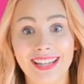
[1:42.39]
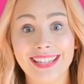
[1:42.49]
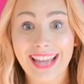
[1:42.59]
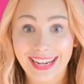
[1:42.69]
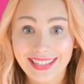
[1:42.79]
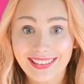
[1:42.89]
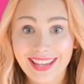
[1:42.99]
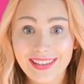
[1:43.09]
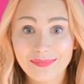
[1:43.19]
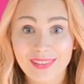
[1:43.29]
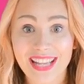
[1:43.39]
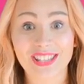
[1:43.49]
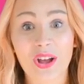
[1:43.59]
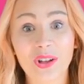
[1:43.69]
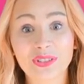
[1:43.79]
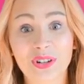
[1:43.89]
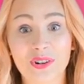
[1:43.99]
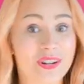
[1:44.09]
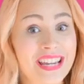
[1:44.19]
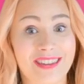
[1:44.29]
Technically, it's called
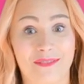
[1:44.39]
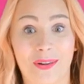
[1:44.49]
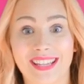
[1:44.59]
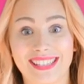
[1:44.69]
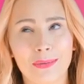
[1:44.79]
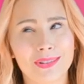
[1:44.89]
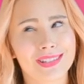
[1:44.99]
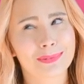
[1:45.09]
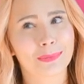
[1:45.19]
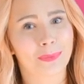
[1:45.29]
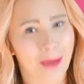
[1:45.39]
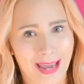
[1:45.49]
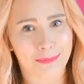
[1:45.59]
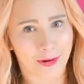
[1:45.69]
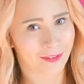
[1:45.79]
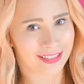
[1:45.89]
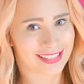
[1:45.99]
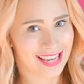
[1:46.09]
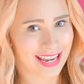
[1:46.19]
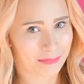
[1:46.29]
creaky voice, which is way more fun to
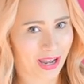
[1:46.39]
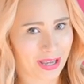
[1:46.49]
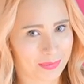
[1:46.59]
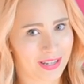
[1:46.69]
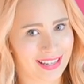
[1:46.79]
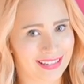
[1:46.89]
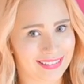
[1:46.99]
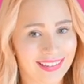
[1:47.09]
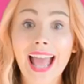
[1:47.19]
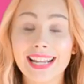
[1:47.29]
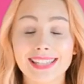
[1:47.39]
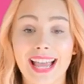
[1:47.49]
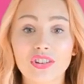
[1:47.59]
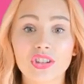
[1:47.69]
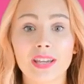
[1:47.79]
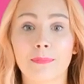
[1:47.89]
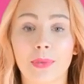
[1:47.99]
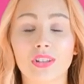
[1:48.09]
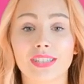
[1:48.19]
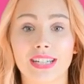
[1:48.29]
say in my opinion. And it's actually
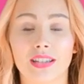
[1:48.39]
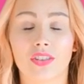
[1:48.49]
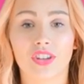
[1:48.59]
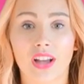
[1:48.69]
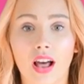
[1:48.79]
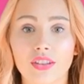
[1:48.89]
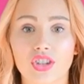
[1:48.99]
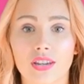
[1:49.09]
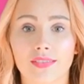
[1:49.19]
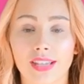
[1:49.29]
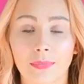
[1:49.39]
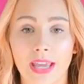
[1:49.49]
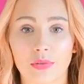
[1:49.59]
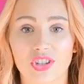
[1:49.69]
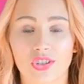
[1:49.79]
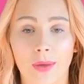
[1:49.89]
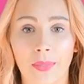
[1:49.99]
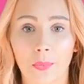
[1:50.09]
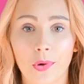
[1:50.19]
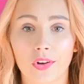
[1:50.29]
built into the phonology of some languages around
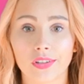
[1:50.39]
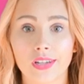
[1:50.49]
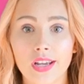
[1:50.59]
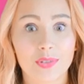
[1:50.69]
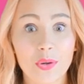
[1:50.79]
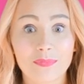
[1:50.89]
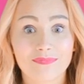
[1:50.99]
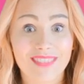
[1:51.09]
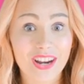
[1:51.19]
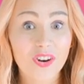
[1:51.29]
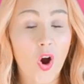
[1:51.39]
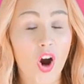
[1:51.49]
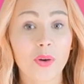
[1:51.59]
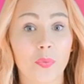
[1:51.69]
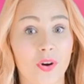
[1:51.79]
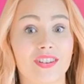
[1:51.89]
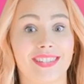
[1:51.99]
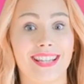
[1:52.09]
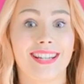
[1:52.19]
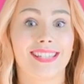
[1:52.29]
the world. So there are words
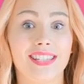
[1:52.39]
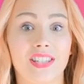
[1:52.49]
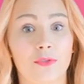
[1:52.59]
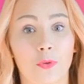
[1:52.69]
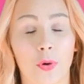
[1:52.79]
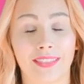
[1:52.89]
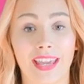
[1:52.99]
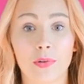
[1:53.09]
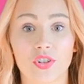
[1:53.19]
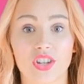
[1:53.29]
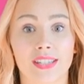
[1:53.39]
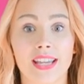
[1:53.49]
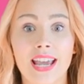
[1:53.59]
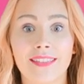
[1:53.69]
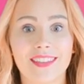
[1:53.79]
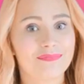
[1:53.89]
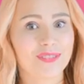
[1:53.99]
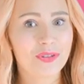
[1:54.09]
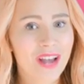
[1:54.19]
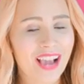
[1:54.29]
that exist in foreign languages that
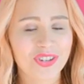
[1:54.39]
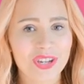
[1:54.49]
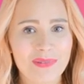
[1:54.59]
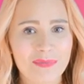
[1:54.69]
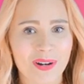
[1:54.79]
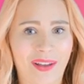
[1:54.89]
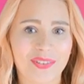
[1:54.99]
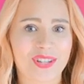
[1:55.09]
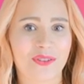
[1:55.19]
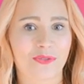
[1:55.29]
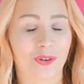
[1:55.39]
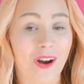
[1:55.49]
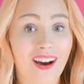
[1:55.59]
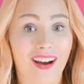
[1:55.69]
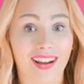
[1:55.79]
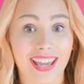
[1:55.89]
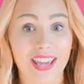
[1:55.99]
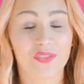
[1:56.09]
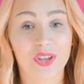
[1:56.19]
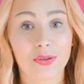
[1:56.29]
you'd actually be pronouncing wrong
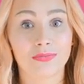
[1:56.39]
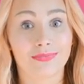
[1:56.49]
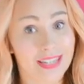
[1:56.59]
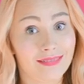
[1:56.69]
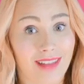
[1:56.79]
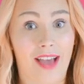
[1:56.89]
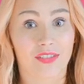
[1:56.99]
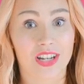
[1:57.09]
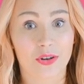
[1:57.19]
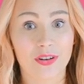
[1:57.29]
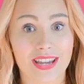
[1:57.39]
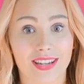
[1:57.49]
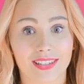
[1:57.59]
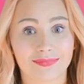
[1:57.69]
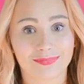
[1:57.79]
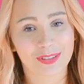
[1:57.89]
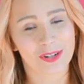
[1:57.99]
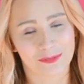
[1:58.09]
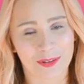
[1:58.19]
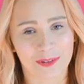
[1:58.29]
if you didn't have any creak
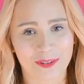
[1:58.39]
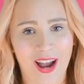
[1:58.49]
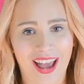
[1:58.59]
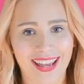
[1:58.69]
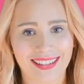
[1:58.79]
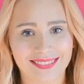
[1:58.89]
or vocal fry.